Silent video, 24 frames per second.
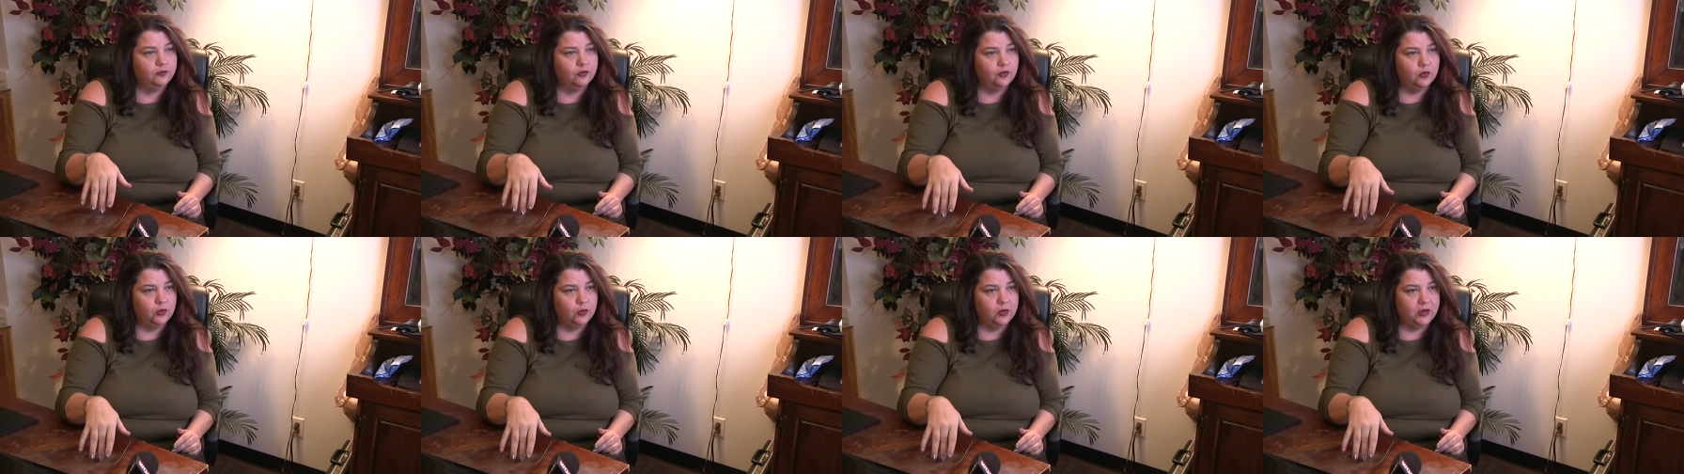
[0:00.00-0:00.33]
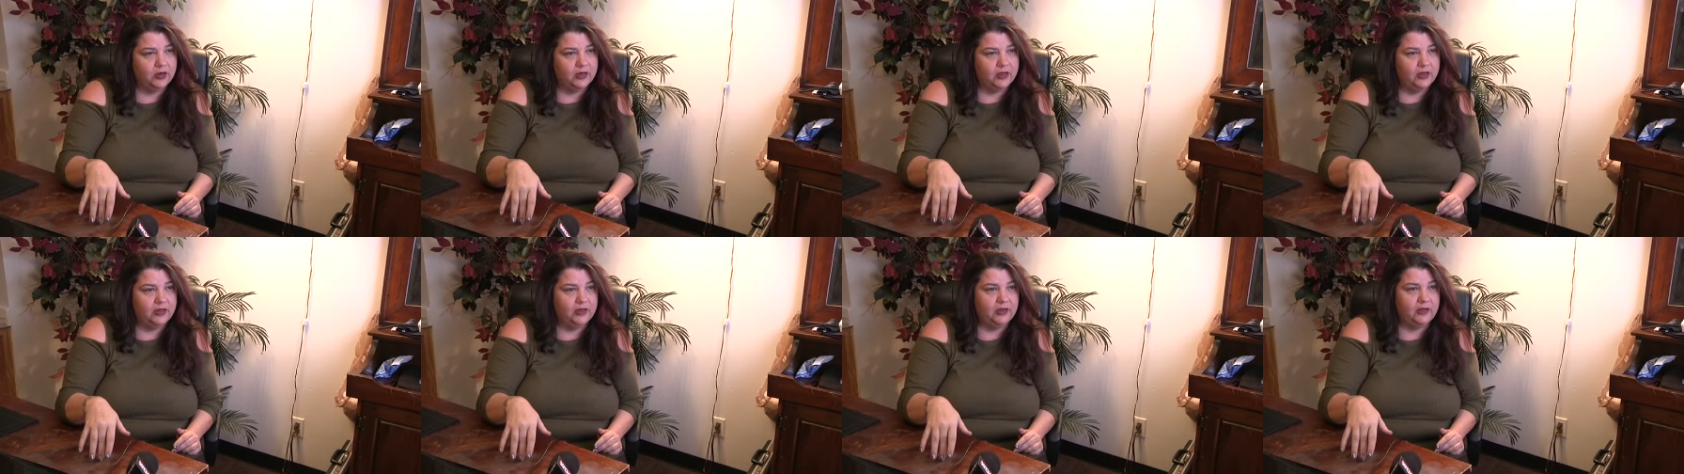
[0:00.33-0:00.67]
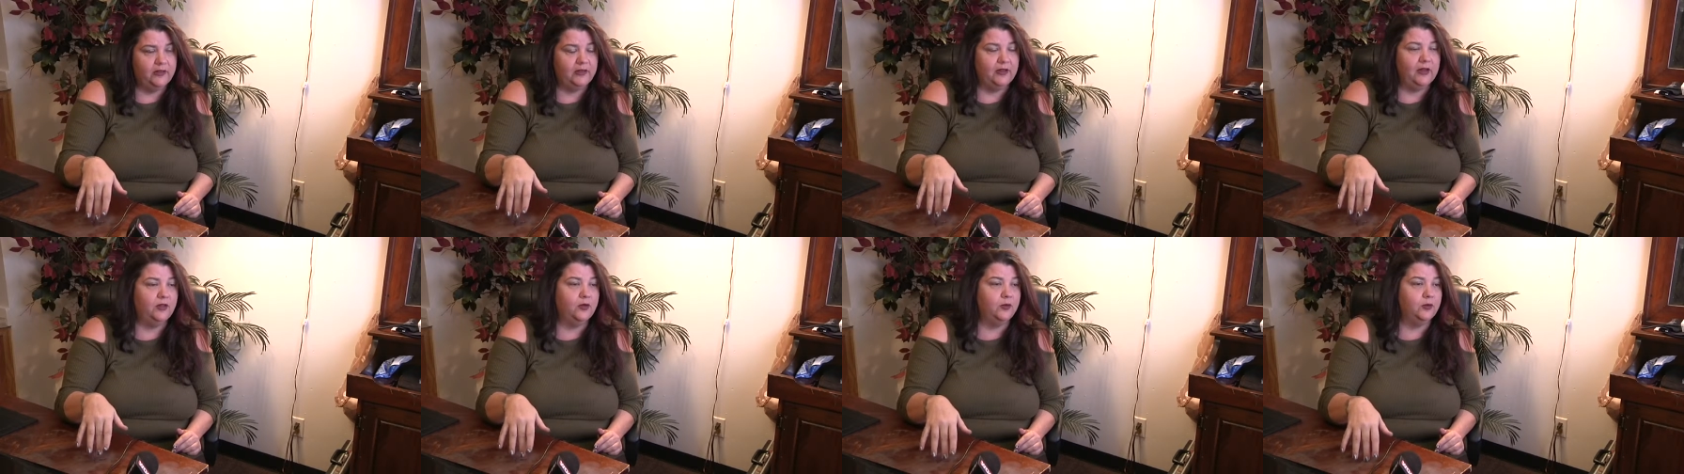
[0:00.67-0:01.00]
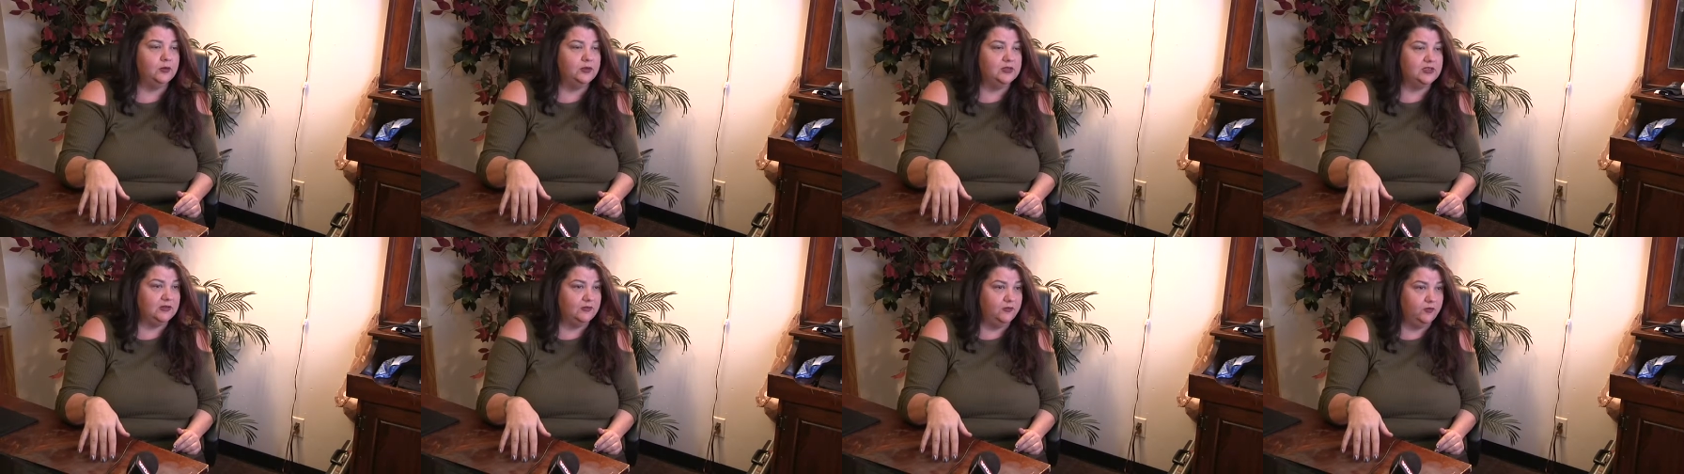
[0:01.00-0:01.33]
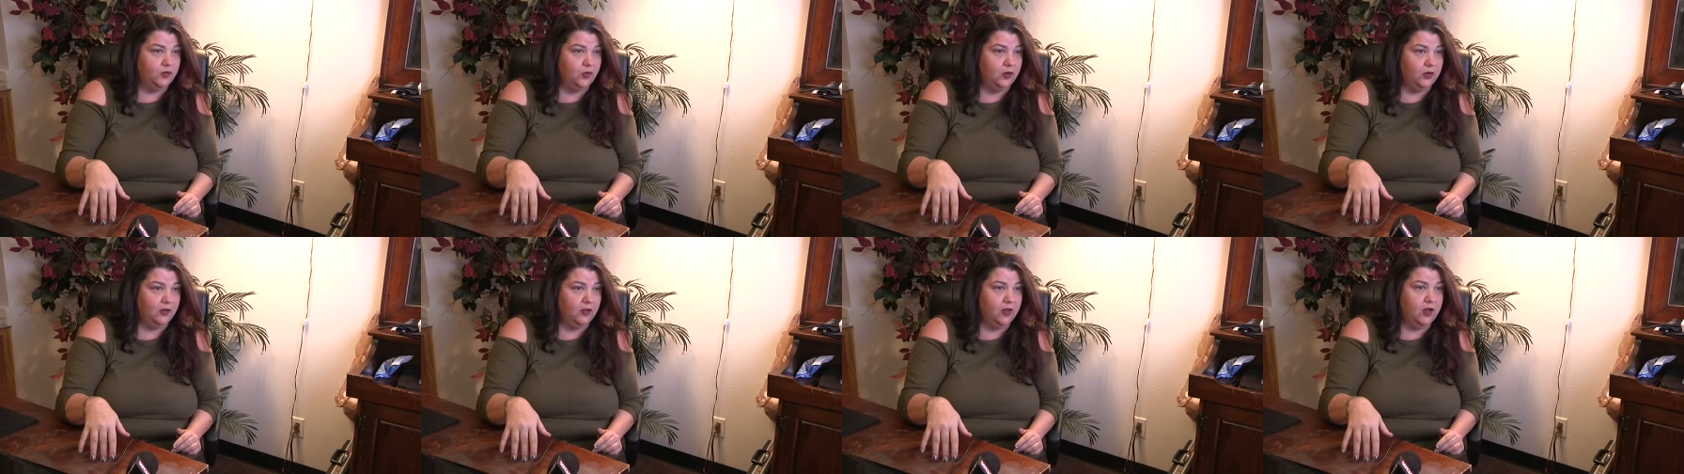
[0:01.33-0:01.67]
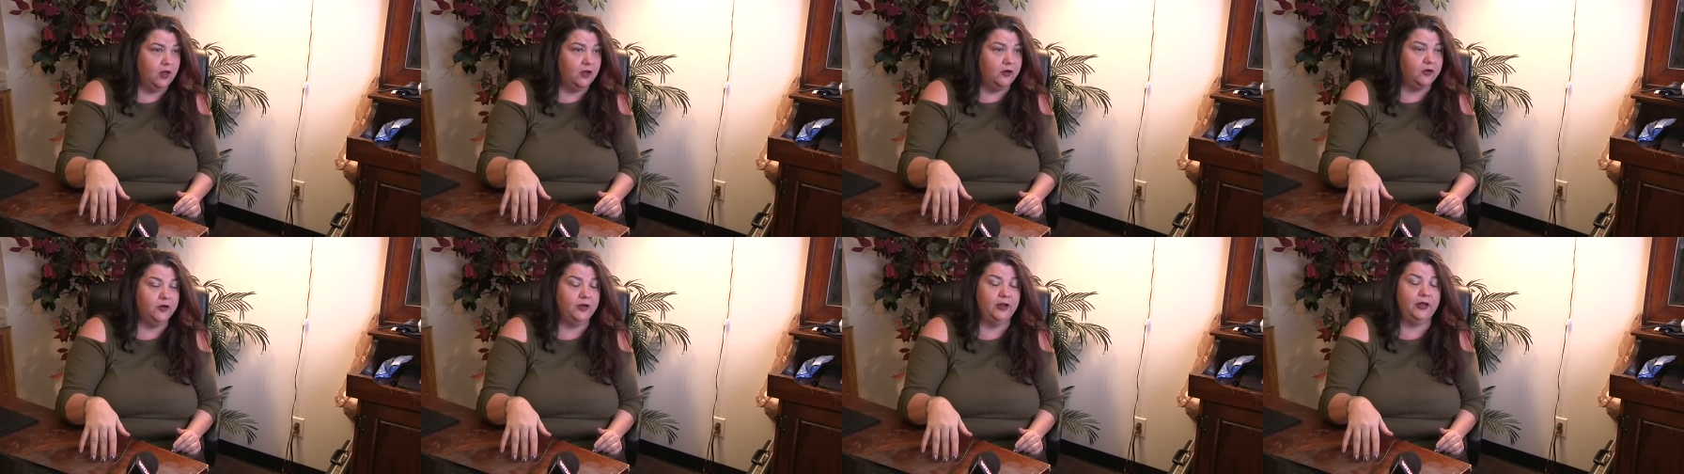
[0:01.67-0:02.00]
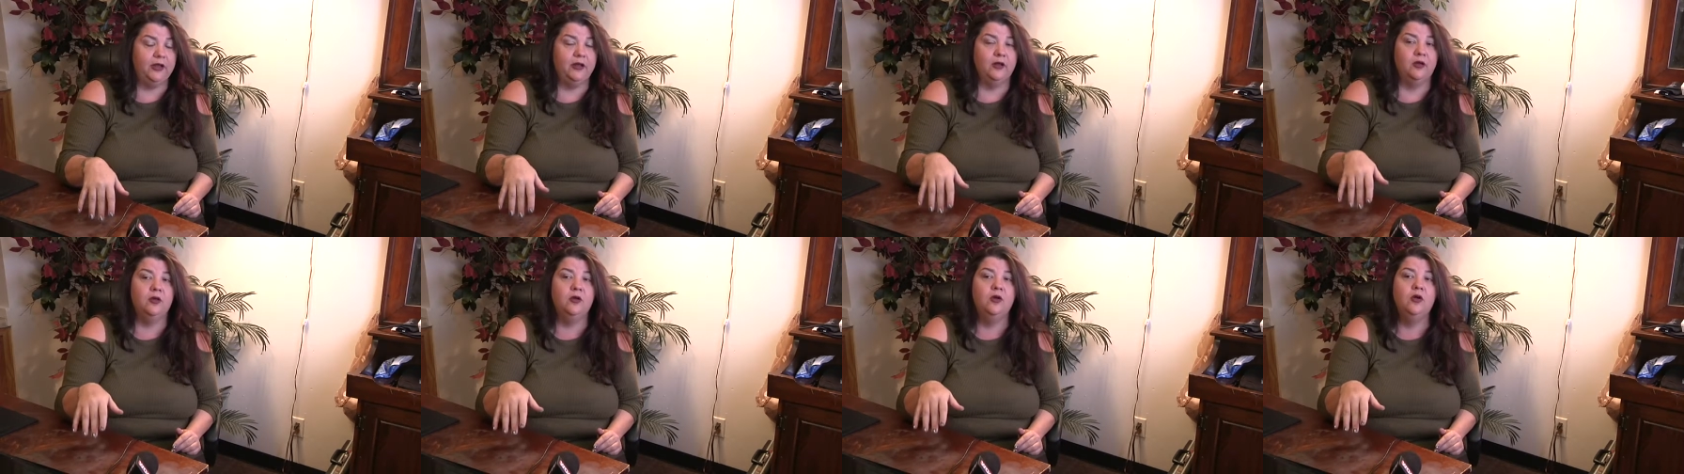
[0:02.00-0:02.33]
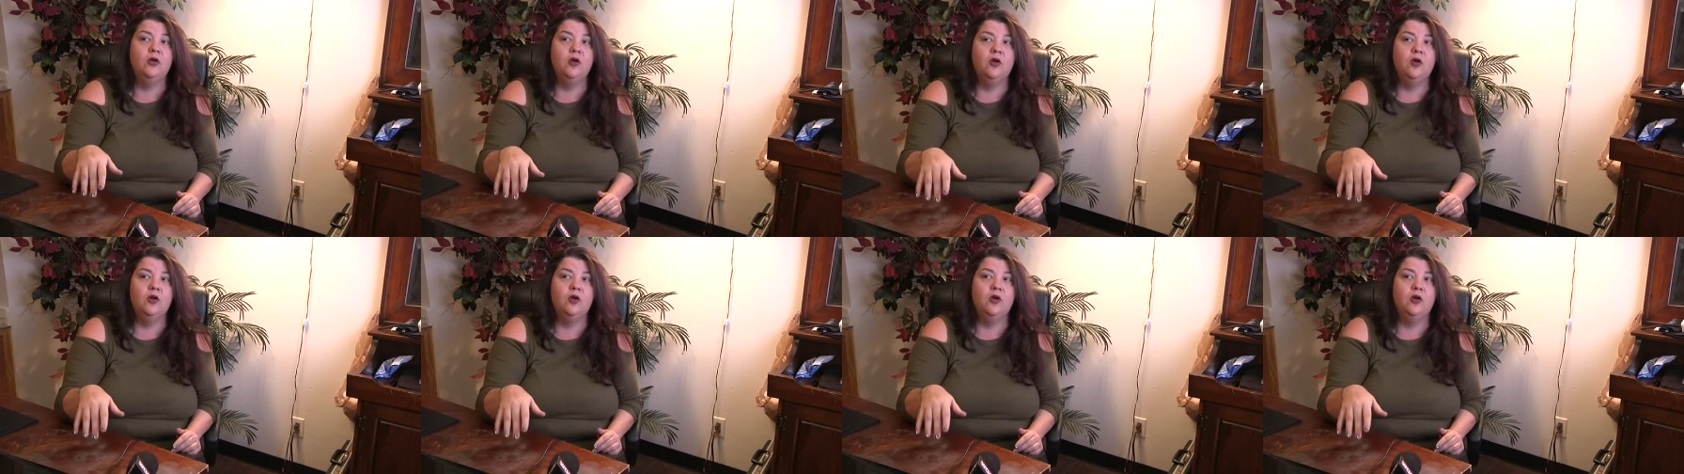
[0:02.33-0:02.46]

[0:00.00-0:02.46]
Florida, and the other was in Fort Lauderdale.